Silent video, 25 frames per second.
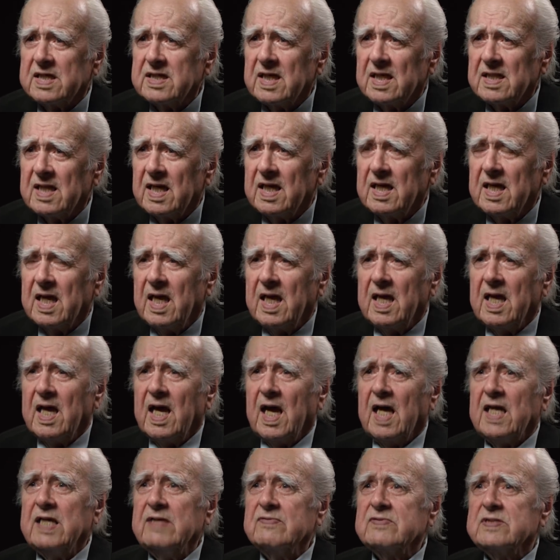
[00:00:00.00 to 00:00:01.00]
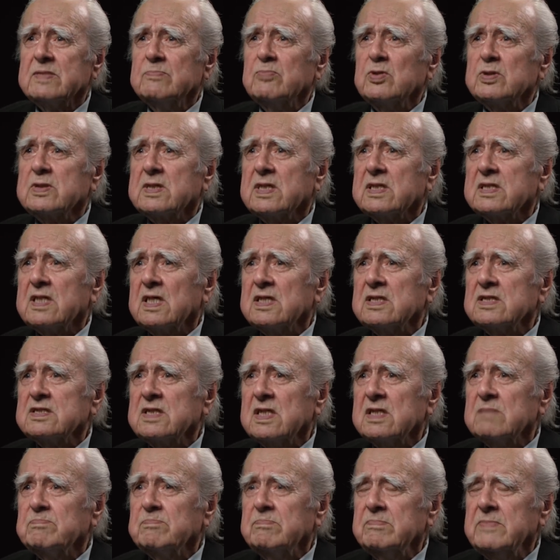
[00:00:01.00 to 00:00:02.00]
There was only an elevator
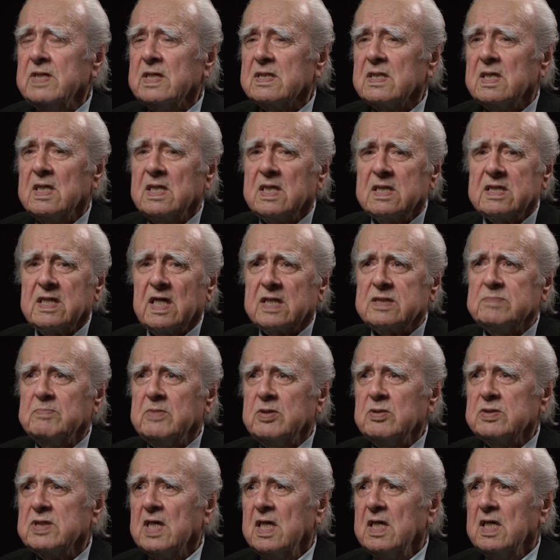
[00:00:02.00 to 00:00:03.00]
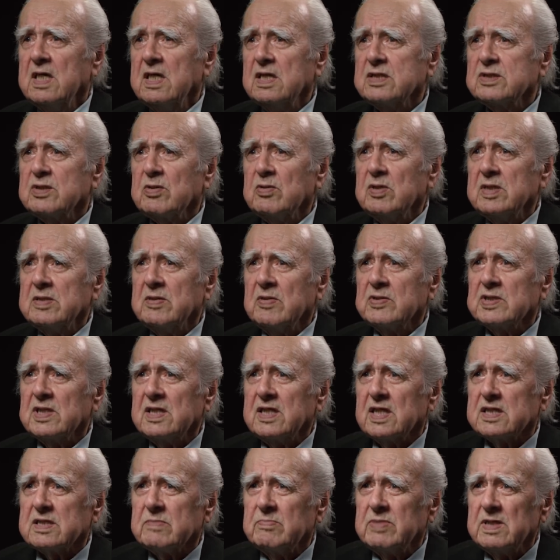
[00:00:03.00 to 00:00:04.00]
cab on our bridge, and this cab
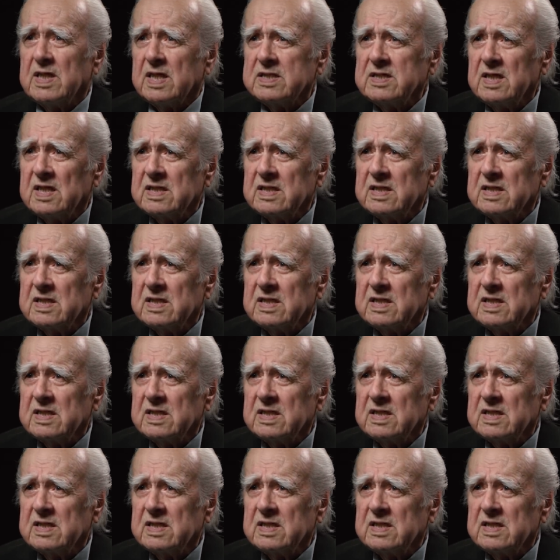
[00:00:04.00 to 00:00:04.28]
was made of